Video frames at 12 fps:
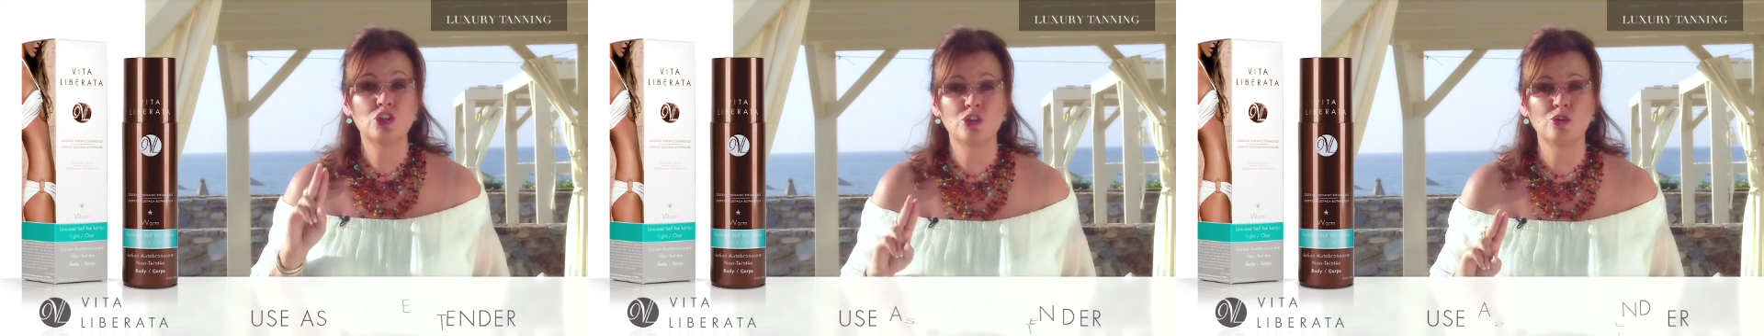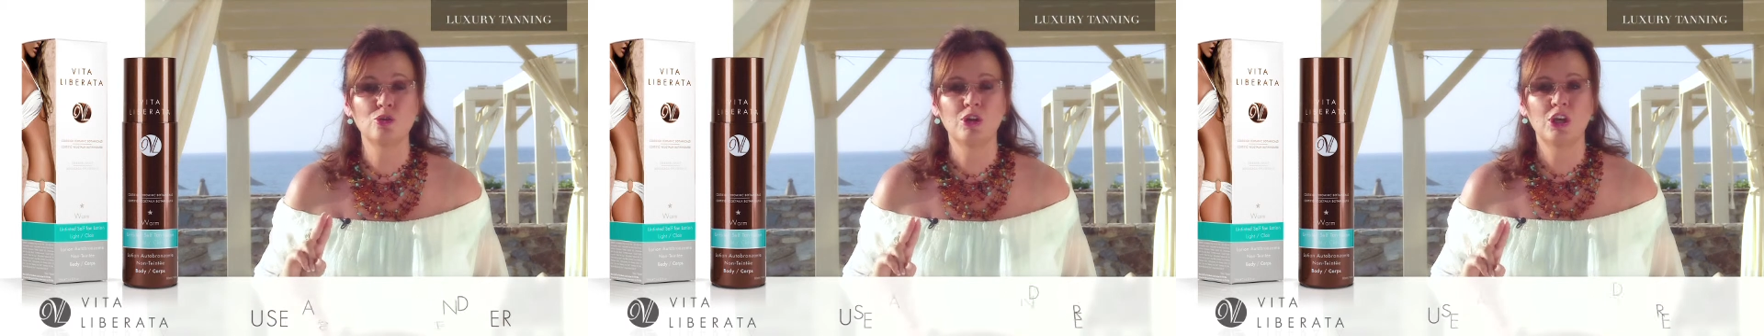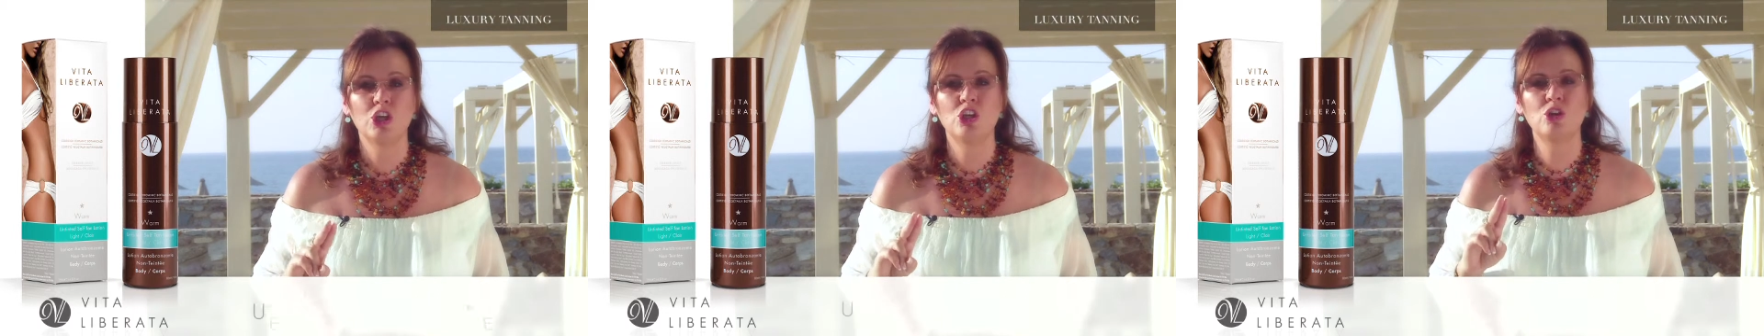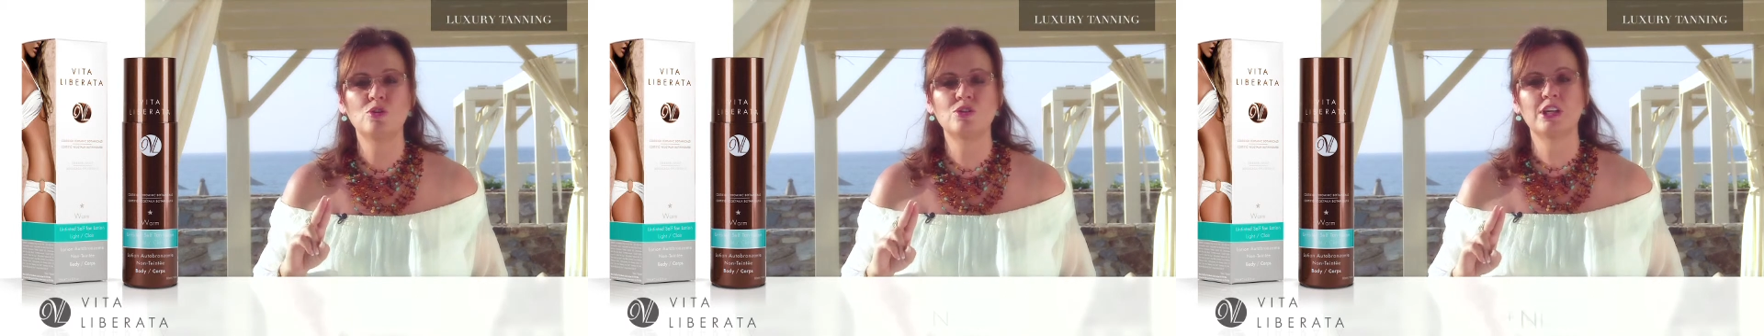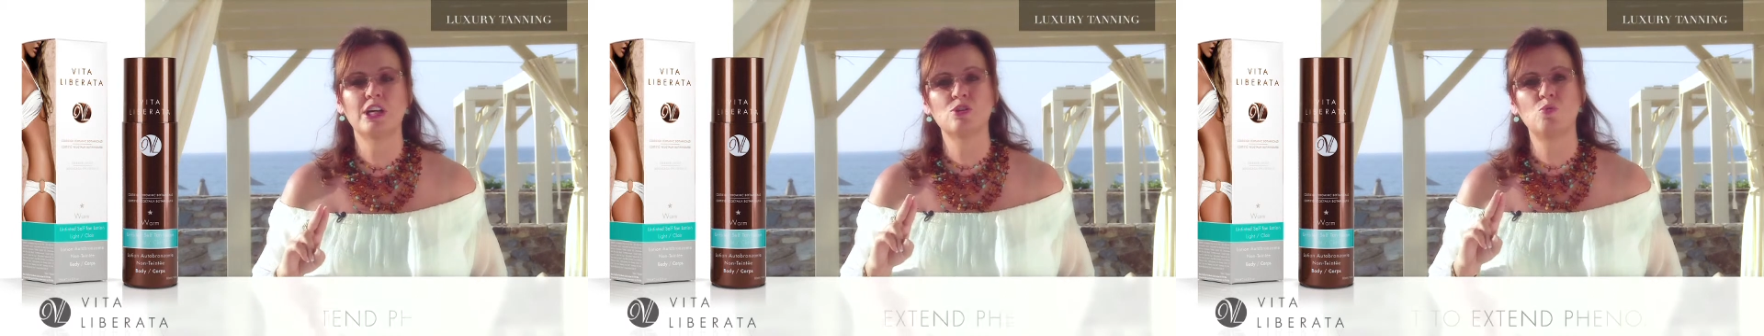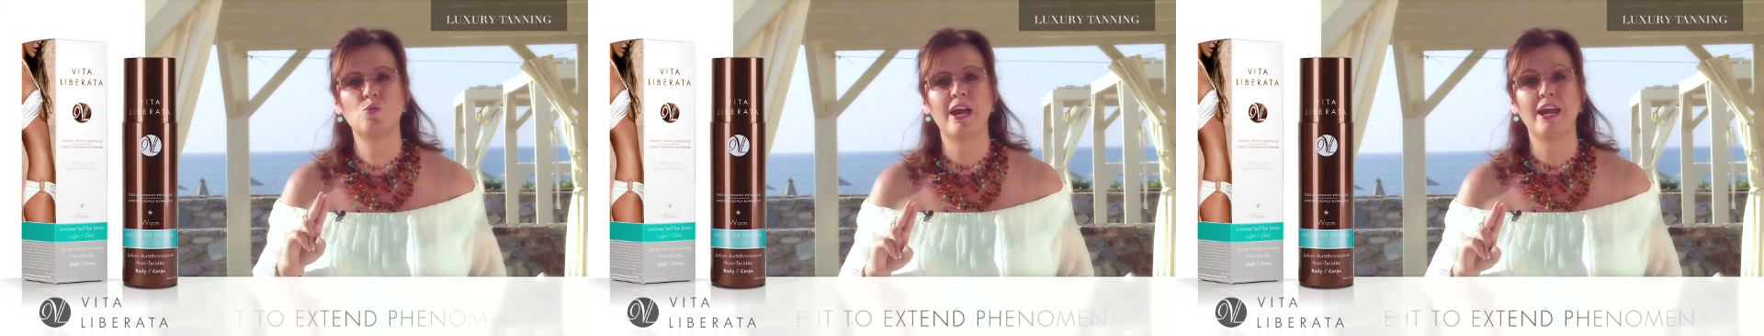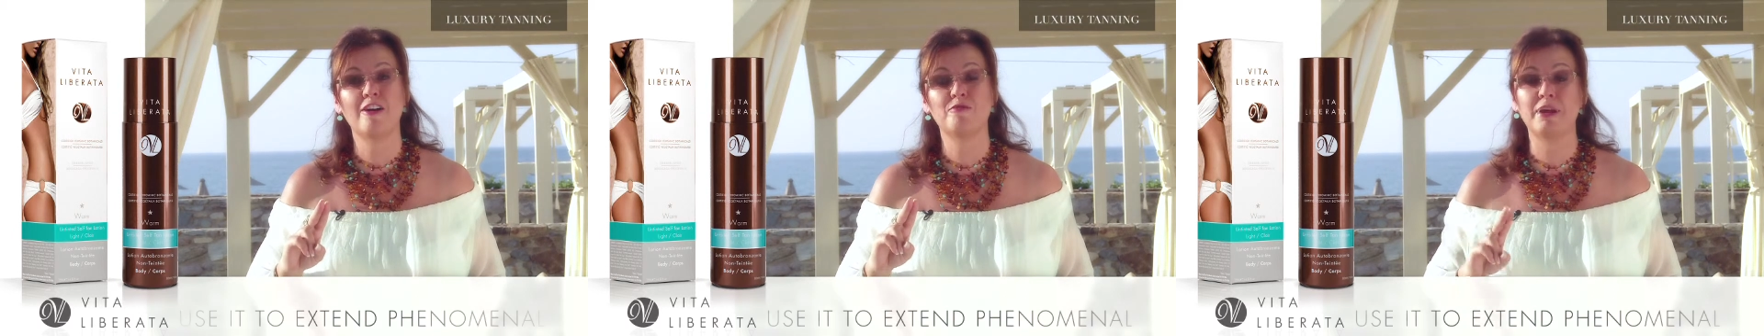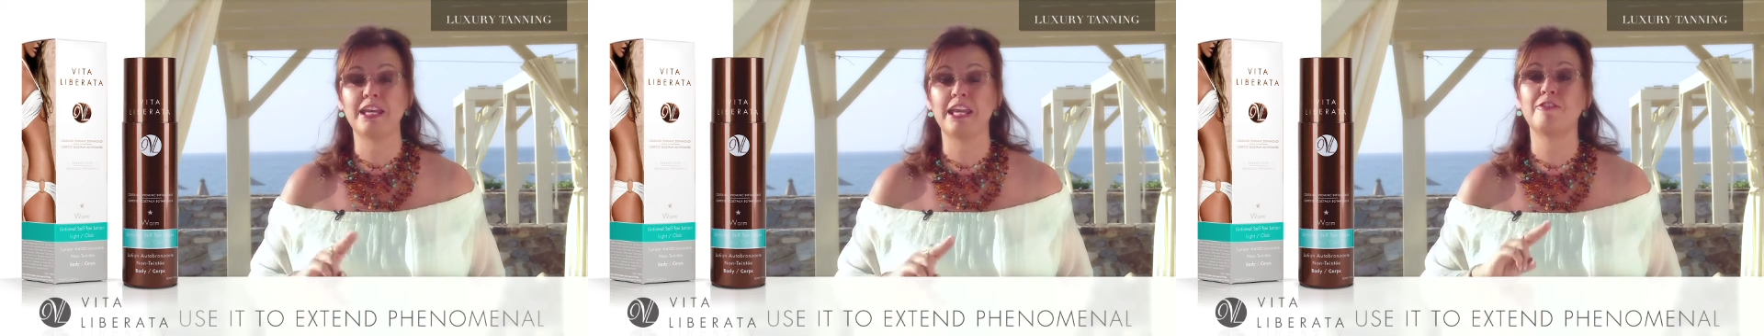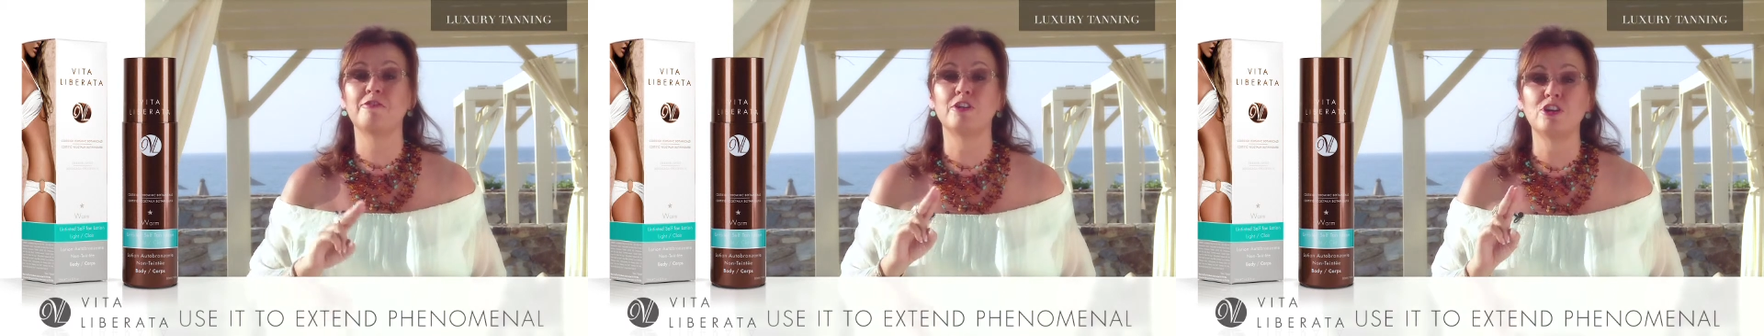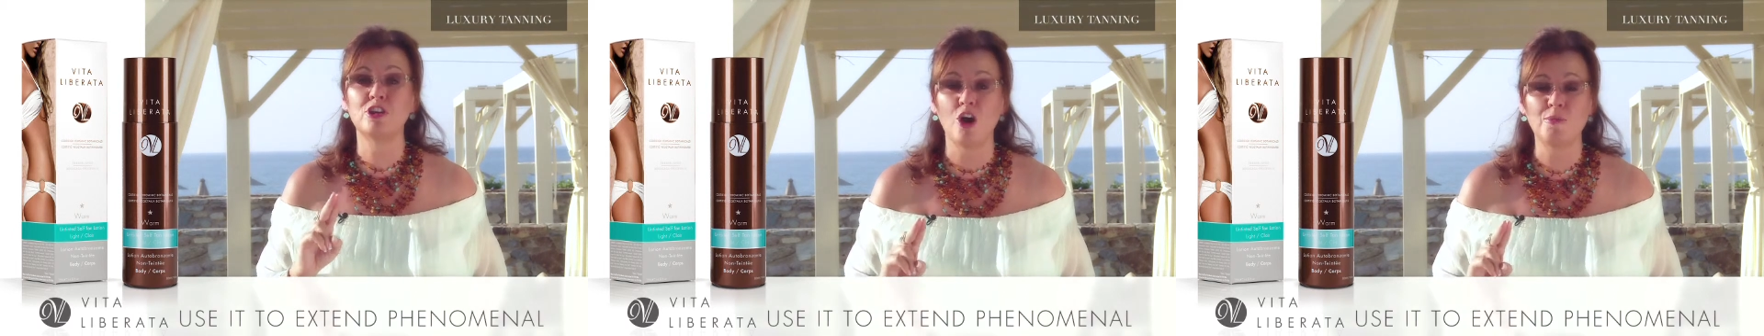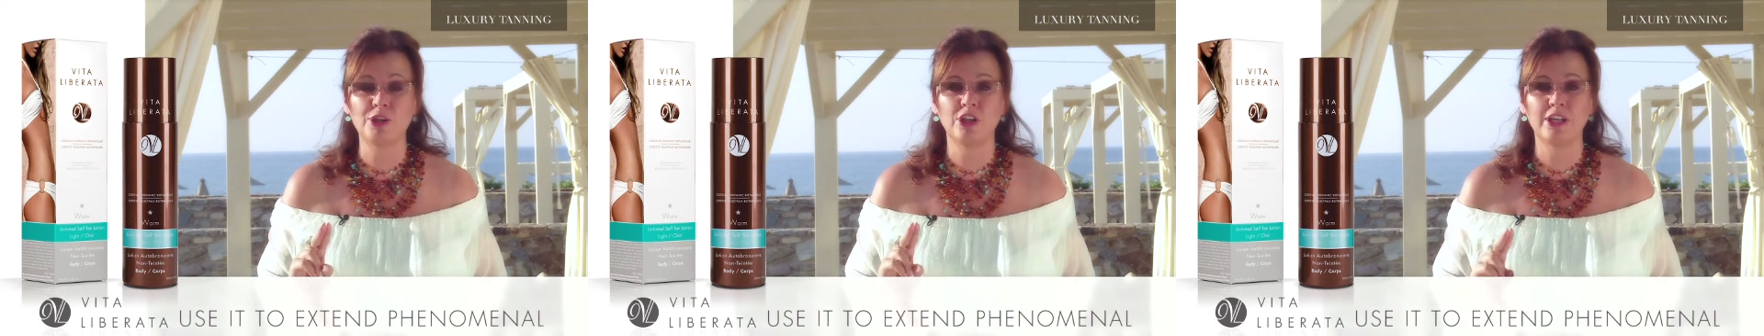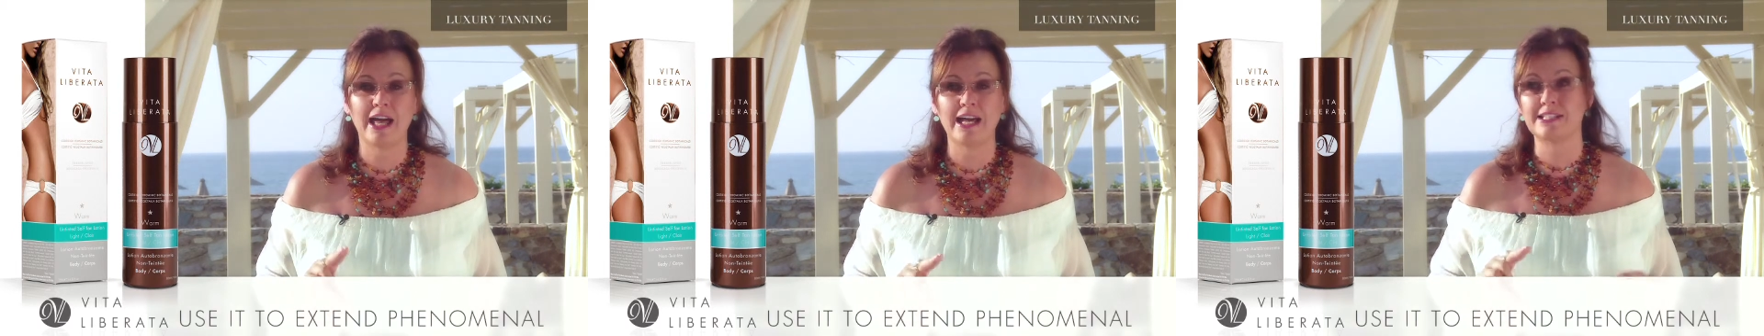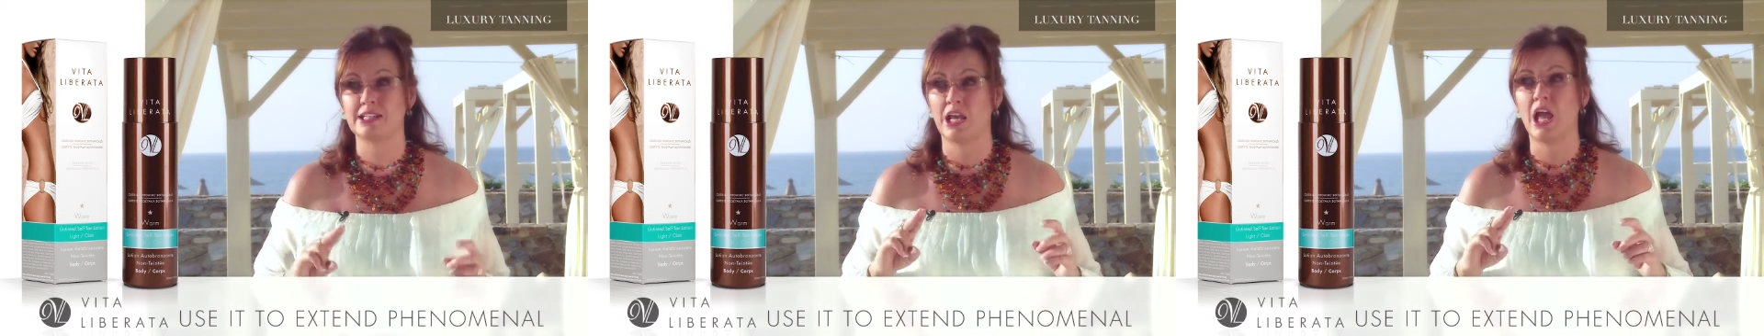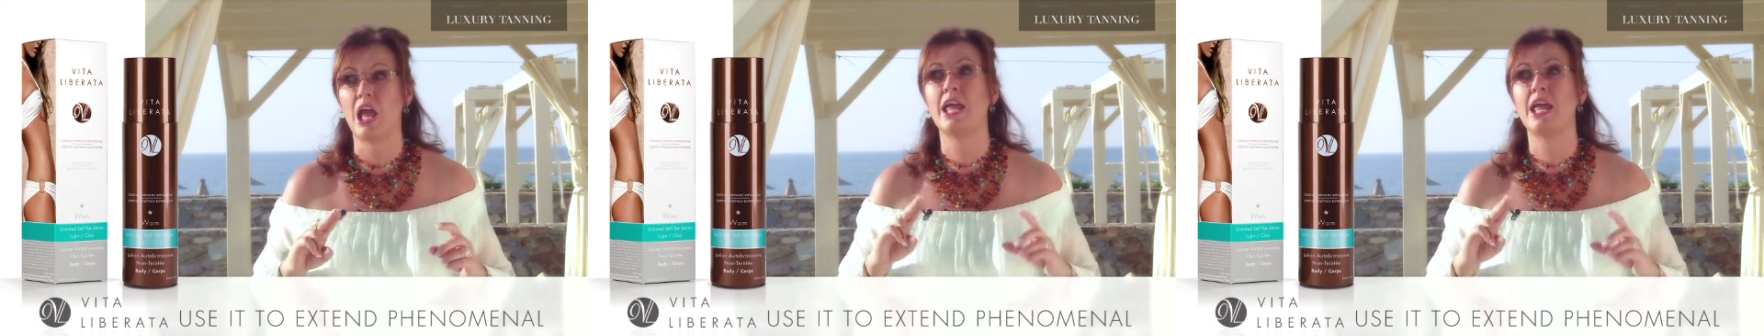Two, use it as a way of making phenomenal last